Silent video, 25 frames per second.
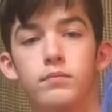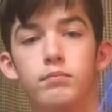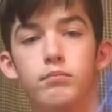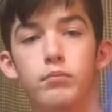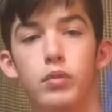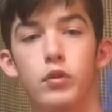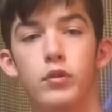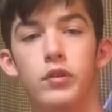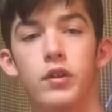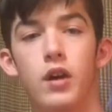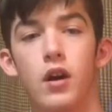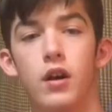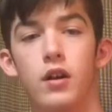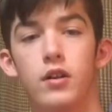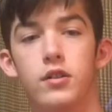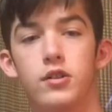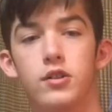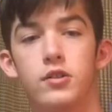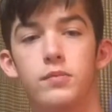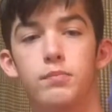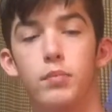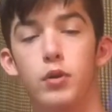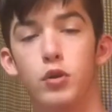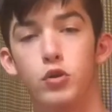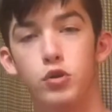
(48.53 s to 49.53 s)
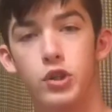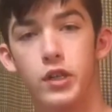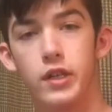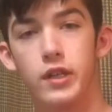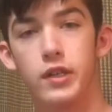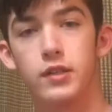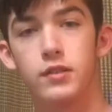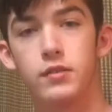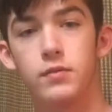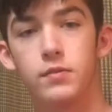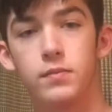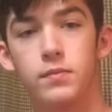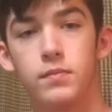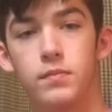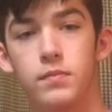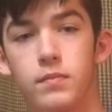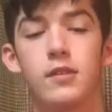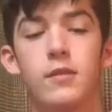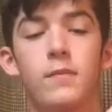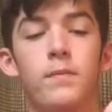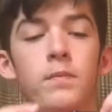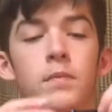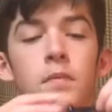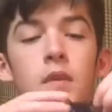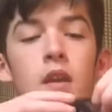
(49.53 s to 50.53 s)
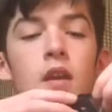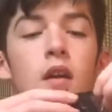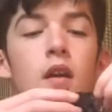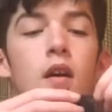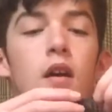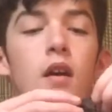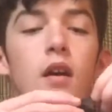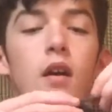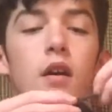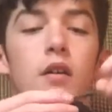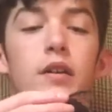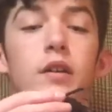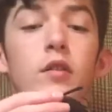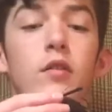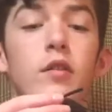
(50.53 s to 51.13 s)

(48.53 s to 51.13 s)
Booyah's Boo Jigs. The